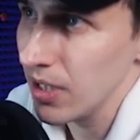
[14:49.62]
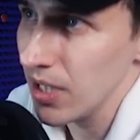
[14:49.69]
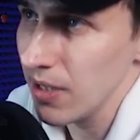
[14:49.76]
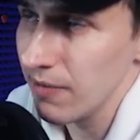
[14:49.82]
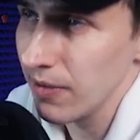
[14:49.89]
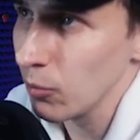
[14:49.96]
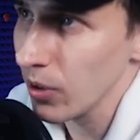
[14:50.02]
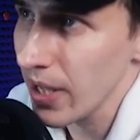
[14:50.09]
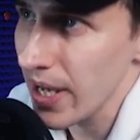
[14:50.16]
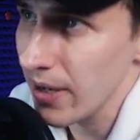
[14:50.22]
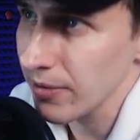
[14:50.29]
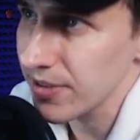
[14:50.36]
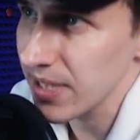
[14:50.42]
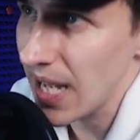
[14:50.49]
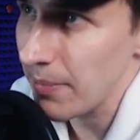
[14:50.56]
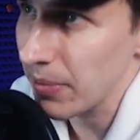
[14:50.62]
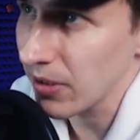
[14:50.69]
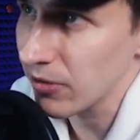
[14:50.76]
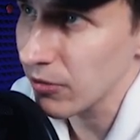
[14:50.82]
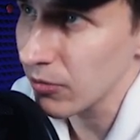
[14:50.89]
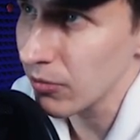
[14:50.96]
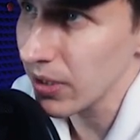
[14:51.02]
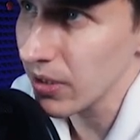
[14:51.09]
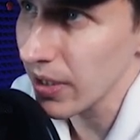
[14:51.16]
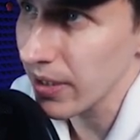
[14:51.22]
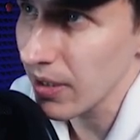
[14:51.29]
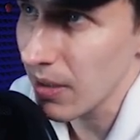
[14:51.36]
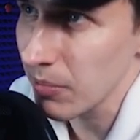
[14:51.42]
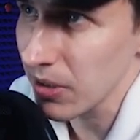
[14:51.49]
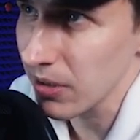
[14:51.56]
Even without snapping to grid,
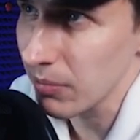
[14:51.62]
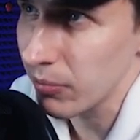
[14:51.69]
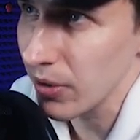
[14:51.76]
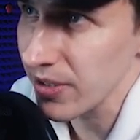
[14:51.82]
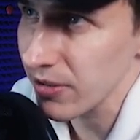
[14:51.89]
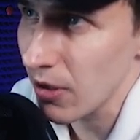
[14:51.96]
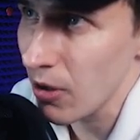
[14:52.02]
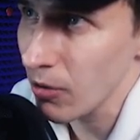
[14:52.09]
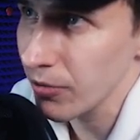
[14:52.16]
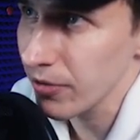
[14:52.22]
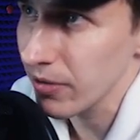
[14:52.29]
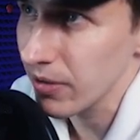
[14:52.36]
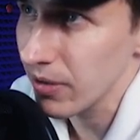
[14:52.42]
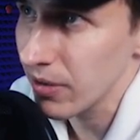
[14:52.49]
like I'm gonna press Alt